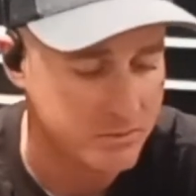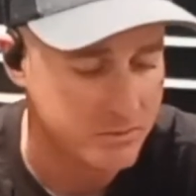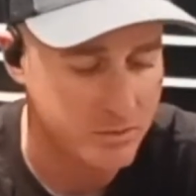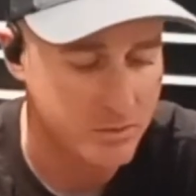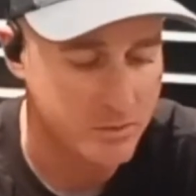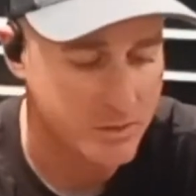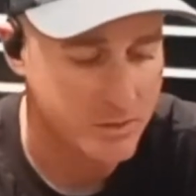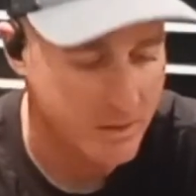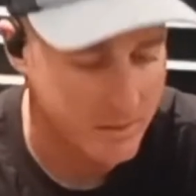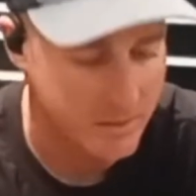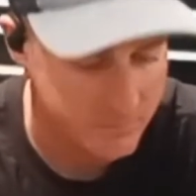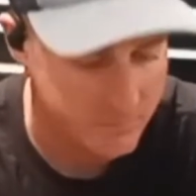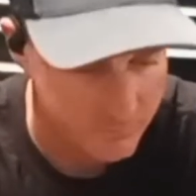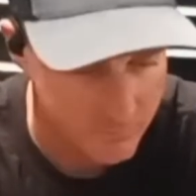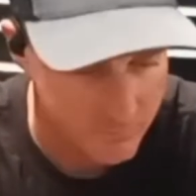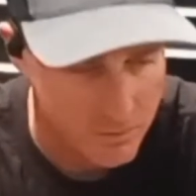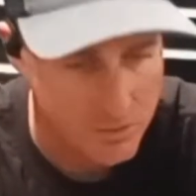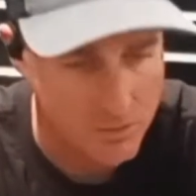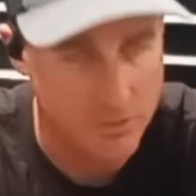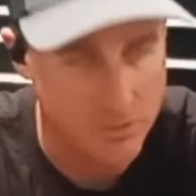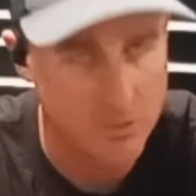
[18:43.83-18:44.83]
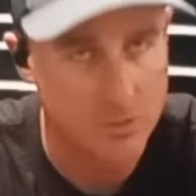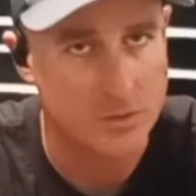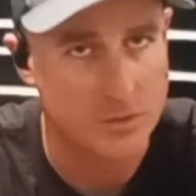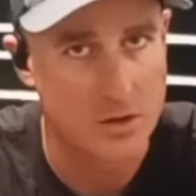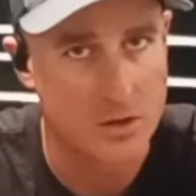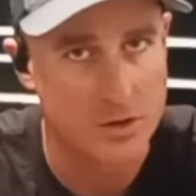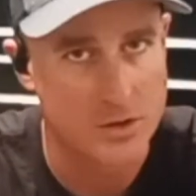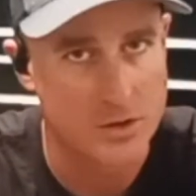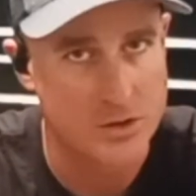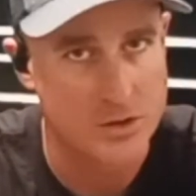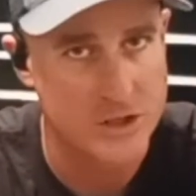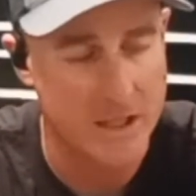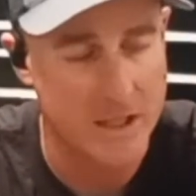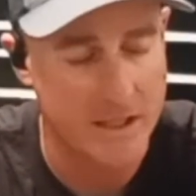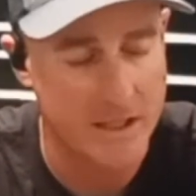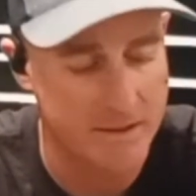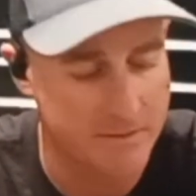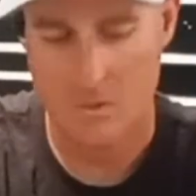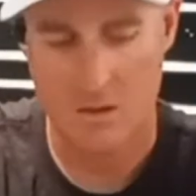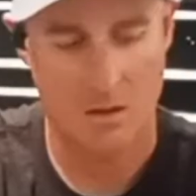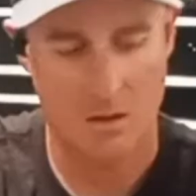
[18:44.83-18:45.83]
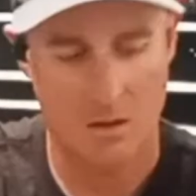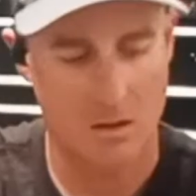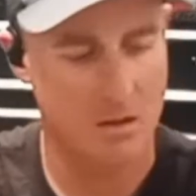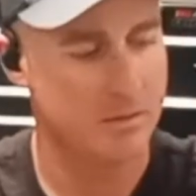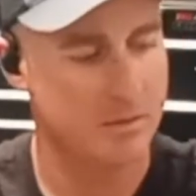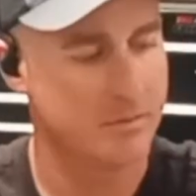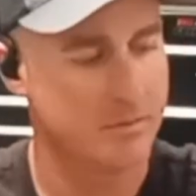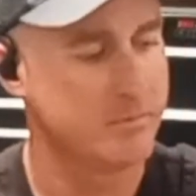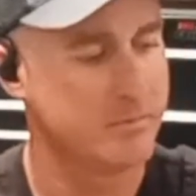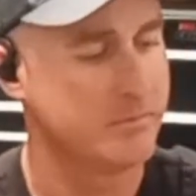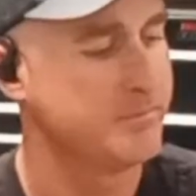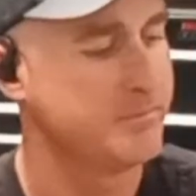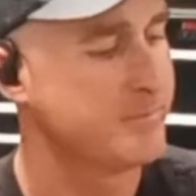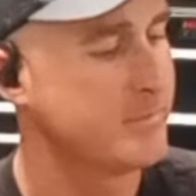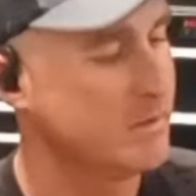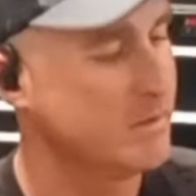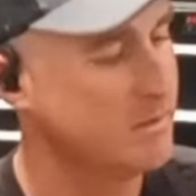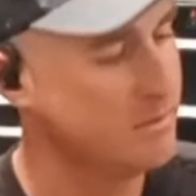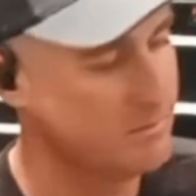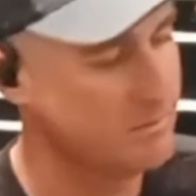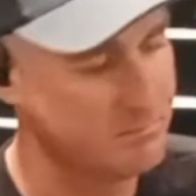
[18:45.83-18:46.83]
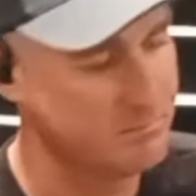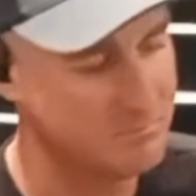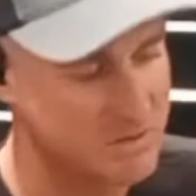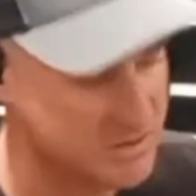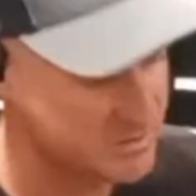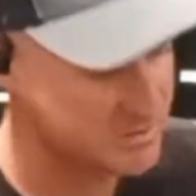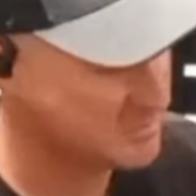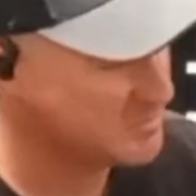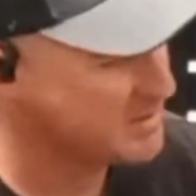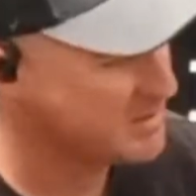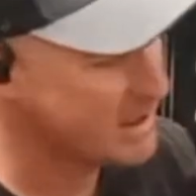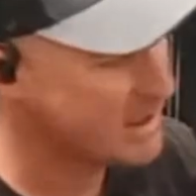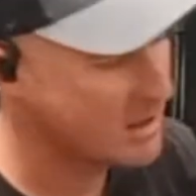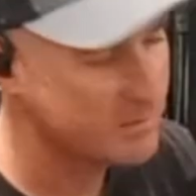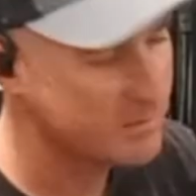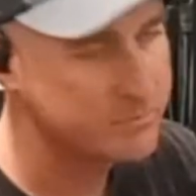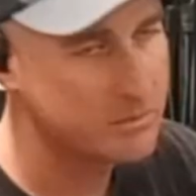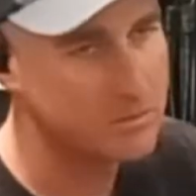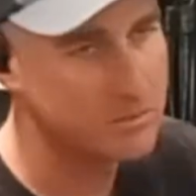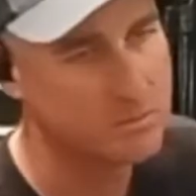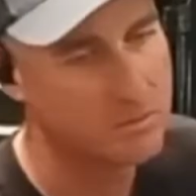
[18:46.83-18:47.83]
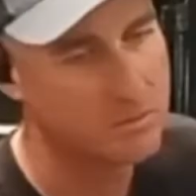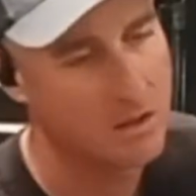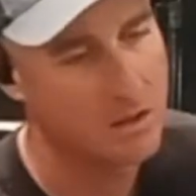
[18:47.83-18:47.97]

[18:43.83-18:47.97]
No good. Go to a darker shade. Just be careful.